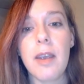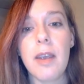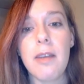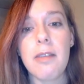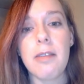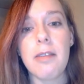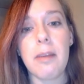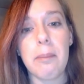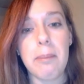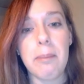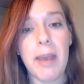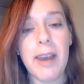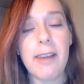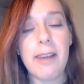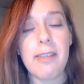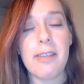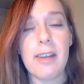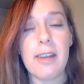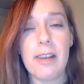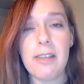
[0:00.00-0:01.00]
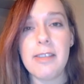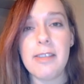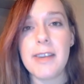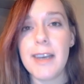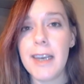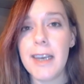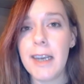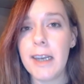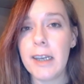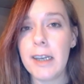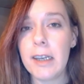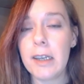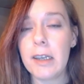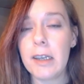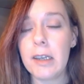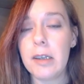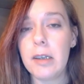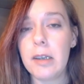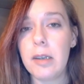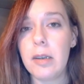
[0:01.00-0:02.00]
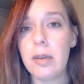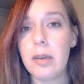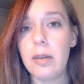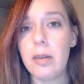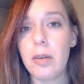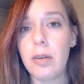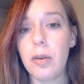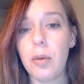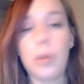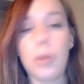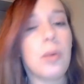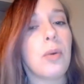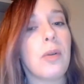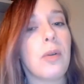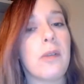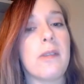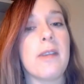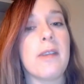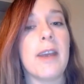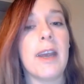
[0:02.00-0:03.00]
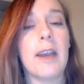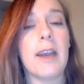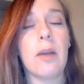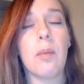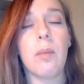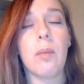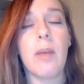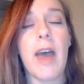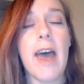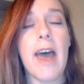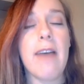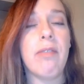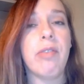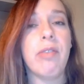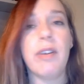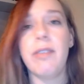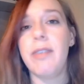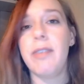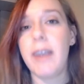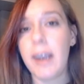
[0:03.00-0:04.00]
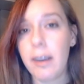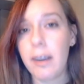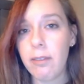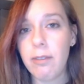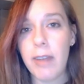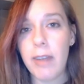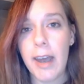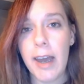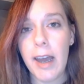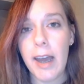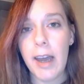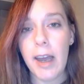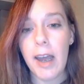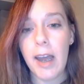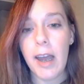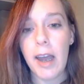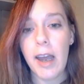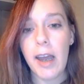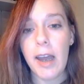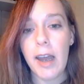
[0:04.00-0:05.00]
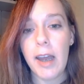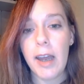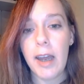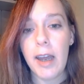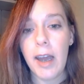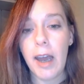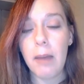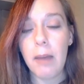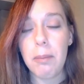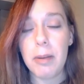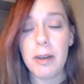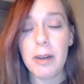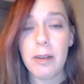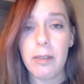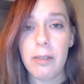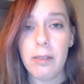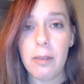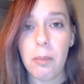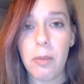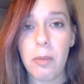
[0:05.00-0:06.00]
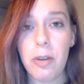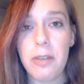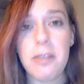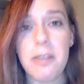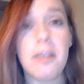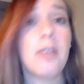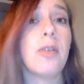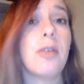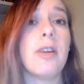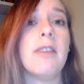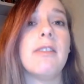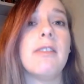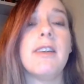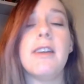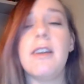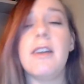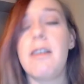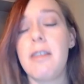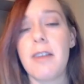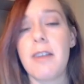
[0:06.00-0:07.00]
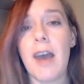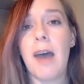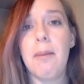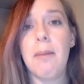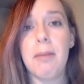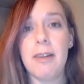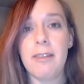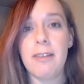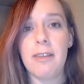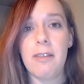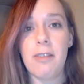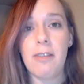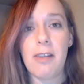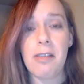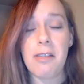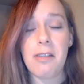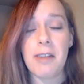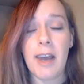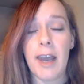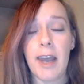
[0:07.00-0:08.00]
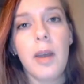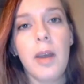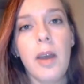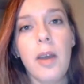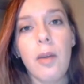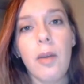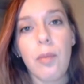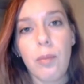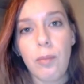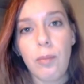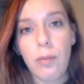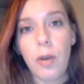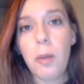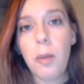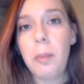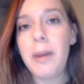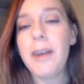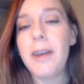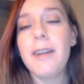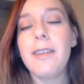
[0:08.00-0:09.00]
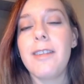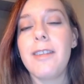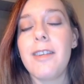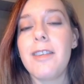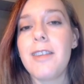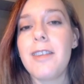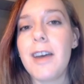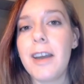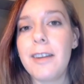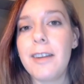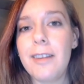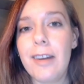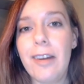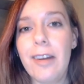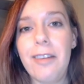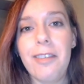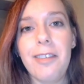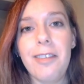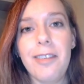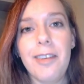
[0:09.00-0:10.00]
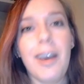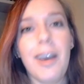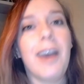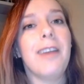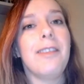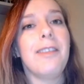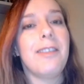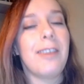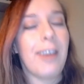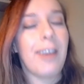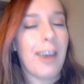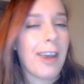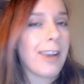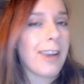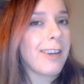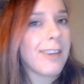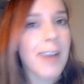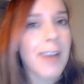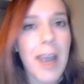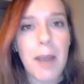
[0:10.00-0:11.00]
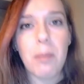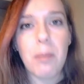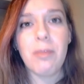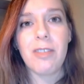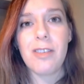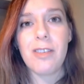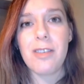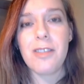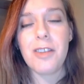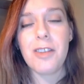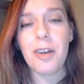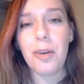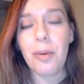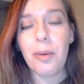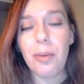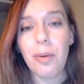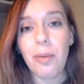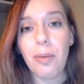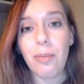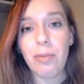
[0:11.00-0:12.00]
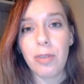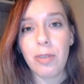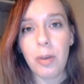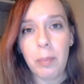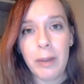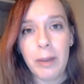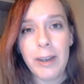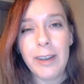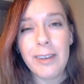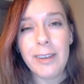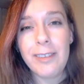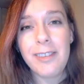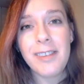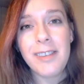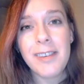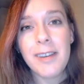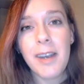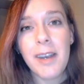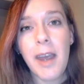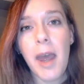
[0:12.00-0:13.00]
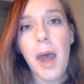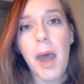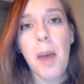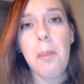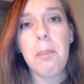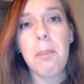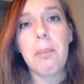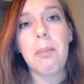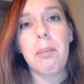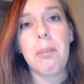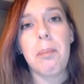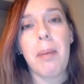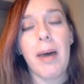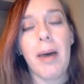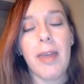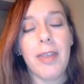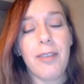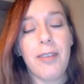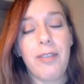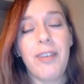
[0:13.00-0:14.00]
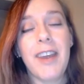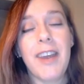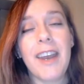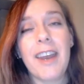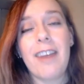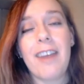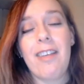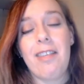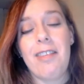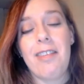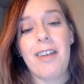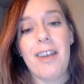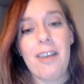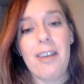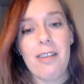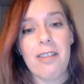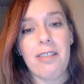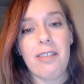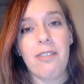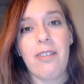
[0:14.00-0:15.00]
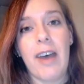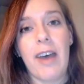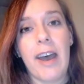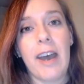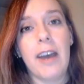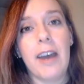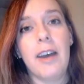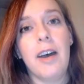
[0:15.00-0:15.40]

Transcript: some basis in causing everything that happened and what still continues to happen to this day. Robert decided to name the doll Robert, but the thing is that